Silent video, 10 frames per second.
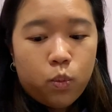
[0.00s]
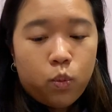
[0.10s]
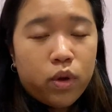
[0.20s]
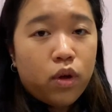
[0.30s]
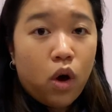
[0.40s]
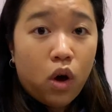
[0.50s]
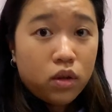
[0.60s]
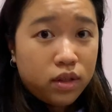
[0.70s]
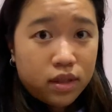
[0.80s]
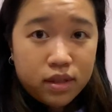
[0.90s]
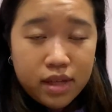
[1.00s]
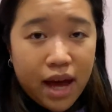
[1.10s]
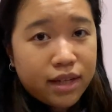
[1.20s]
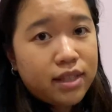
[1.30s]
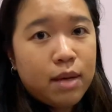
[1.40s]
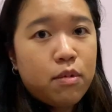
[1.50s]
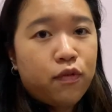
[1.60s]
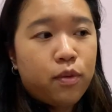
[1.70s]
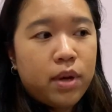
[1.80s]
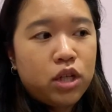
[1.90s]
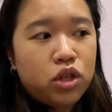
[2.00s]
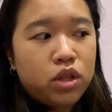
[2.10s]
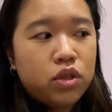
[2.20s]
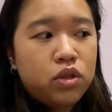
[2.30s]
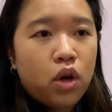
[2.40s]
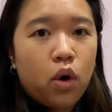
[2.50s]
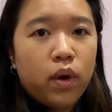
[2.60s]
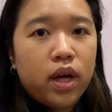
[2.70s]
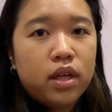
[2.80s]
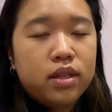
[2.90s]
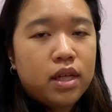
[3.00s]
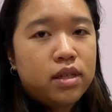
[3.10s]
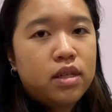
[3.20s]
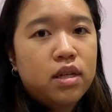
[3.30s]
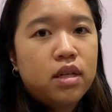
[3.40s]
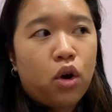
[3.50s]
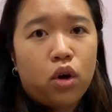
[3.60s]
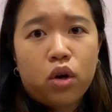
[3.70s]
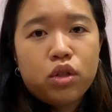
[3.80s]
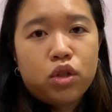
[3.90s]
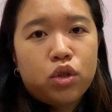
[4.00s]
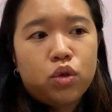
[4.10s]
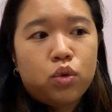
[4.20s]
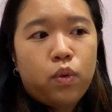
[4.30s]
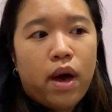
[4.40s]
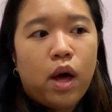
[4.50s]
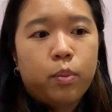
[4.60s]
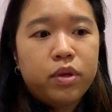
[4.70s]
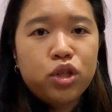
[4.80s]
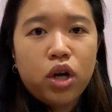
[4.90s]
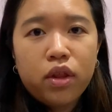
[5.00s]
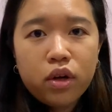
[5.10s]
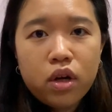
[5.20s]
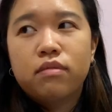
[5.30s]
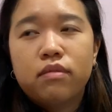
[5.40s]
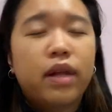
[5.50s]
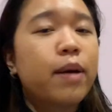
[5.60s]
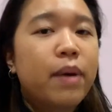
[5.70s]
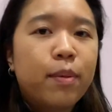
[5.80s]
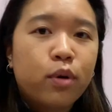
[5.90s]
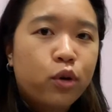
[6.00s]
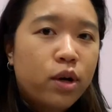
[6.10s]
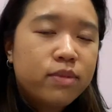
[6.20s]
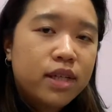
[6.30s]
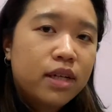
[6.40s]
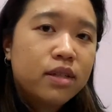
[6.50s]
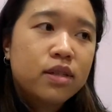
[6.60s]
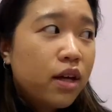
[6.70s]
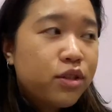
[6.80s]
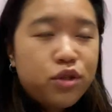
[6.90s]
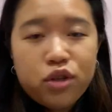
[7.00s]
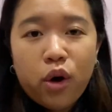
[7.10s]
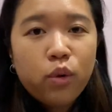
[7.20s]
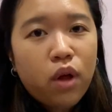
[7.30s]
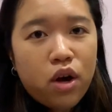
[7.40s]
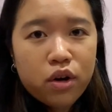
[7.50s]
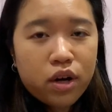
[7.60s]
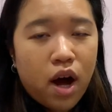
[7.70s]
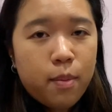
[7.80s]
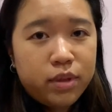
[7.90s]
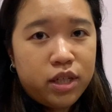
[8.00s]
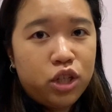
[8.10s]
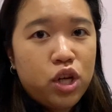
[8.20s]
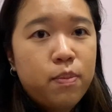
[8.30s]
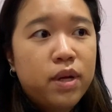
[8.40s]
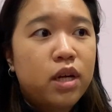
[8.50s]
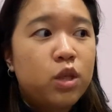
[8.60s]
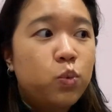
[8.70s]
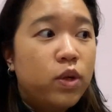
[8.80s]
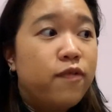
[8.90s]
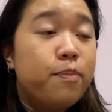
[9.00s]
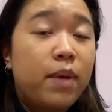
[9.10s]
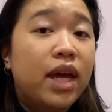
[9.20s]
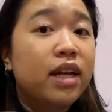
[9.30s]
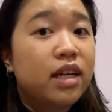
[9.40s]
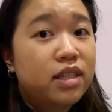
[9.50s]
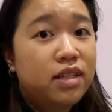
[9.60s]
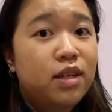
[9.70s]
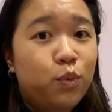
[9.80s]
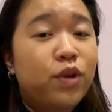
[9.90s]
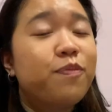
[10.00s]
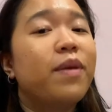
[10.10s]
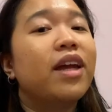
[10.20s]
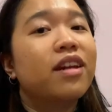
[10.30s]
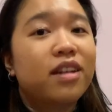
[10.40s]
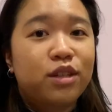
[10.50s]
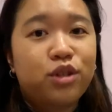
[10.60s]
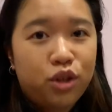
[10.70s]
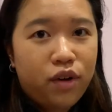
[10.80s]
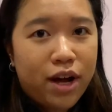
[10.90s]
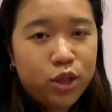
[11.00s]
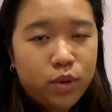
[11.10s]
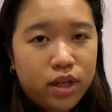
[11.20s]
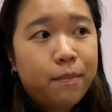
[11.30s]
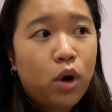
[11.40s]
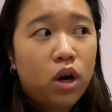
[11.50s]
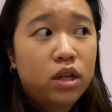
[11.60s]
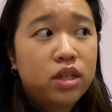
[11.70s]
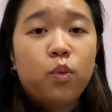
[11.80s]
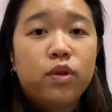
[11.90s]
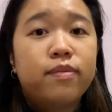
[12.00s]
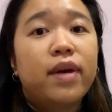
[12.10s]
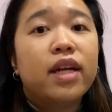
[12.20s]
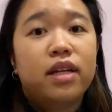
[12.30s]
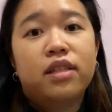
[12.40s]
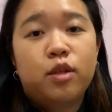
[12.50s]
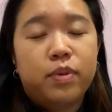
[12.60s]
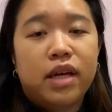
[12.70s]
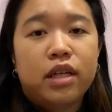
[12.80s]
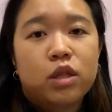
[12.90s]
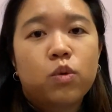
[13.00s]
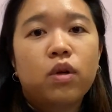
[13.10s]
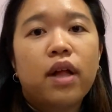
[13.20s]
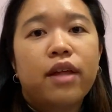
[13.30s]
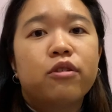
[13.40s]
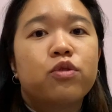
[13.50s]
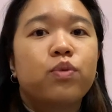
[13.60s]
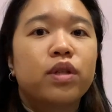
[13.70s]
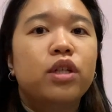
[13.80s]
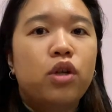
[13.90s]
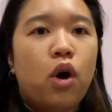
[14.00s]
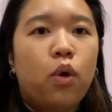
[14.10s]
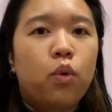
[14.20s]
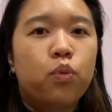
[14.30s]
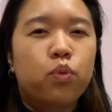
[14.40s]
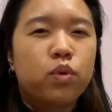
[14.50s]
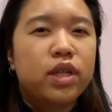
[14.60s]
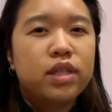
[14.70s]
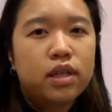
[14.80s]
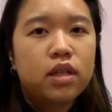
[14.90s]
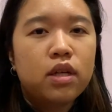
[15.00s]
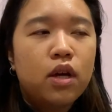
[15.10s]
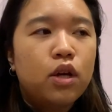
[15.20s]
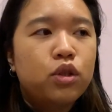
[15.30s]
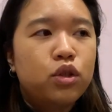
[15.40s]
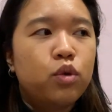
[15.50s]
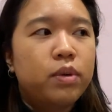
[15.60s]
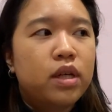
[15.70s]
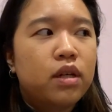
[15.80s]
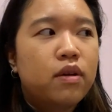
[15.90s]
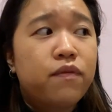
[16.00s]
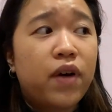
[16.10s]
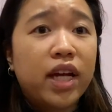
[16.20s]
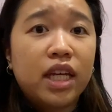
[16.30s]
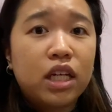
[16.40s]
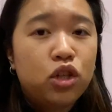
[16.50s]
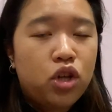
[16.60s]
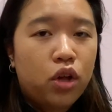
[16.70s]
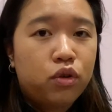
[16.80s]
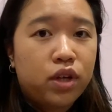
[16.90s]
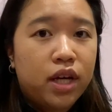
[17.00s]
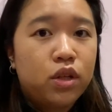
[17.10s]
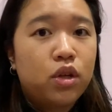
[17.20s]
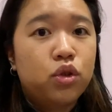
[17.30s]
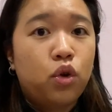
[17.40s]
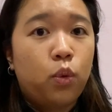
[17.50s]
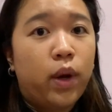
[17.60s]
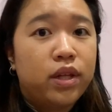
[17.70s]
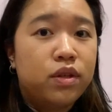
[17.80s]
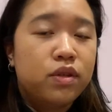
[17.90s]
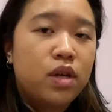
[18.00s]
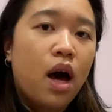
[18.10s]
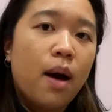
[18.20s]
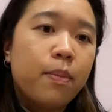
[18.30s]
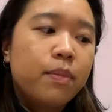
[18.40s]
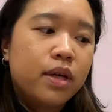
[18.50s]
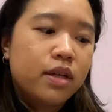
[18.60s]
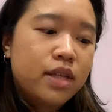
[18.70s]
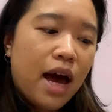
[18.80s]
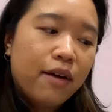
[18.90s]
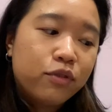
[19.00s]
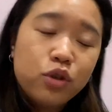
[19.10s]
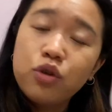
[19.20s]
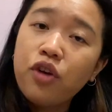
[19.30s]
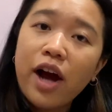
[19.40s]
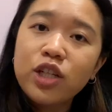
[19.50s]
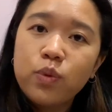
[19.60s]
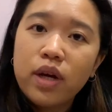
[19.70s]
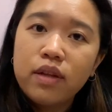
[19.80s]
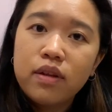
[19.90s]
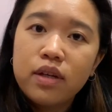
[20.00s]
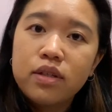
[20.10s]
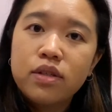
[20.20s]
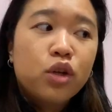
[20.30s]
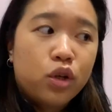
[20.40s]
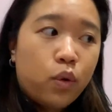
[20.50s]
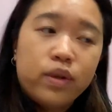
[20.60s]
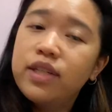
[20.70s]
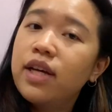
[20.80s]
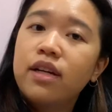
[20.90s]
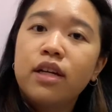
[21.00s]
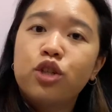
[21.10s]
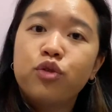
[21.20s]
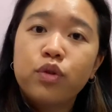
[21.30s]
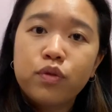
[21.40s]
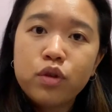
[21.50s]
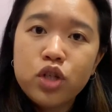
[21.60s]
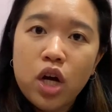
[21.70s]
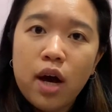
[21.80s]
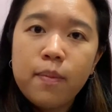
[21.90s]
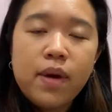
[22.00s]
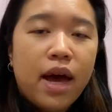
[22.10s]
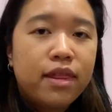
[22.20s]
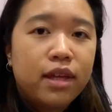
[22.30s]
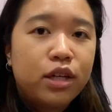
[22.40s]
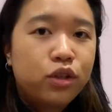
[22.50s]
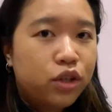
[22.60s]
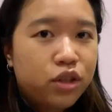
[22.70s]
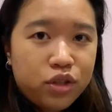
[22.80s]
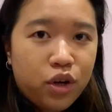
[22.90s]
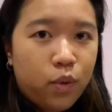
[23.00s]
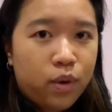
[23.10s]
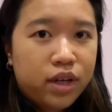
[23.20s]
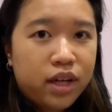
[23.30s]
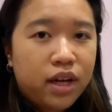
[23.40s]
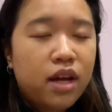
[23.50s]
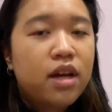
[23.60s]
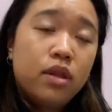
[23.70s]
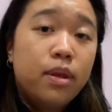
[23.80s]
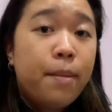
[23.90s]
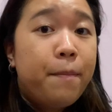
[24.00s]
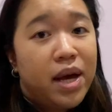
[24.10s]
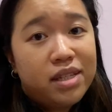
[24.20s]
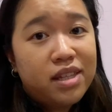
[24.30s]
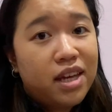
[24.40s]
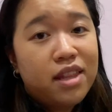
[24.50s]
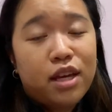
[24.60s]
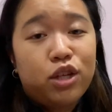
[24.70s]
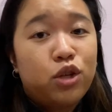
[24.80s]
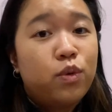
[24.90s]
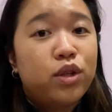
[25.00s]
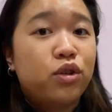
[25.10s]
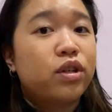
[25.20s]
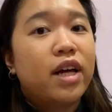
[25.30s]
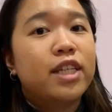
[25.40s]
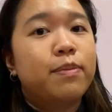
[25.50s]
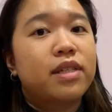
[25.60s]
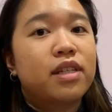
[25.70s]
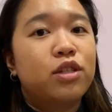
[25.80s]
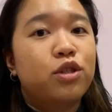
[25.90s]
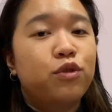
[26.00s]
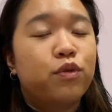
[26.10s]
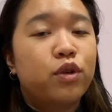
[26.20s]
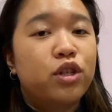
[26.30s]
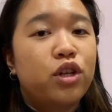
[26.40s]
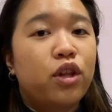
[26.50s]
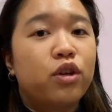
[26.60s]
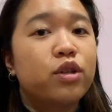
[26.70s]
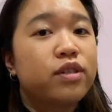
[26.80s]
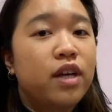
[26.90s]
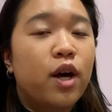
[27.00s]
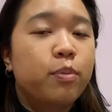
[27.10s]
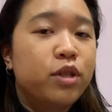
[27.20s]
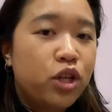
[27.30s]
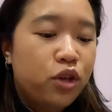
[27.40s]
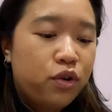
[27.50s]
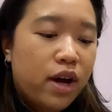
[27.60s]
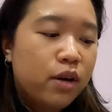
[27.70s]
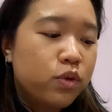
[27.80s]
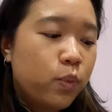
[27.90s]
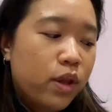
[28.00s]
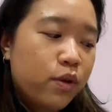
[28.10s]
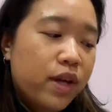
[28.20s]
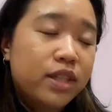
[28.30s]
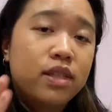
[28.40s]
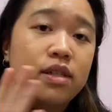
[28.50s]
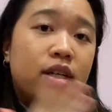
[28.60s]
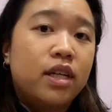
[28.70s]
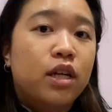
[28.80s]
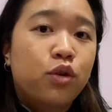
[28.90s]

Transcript: with all the exact same information. So it doesn't hurt to help each other. Like my program says, it's no longer a competition because we've made it. We've made it into the graduate part. We've made it into PA school, and there's really no reason to be fighting each other to get your way to the top. Because after you graduate this, you're going to get an interview for a job, and then you're gonna start working. The best thing that you and your classmates can do for each other is to help each other out, whether that's studying in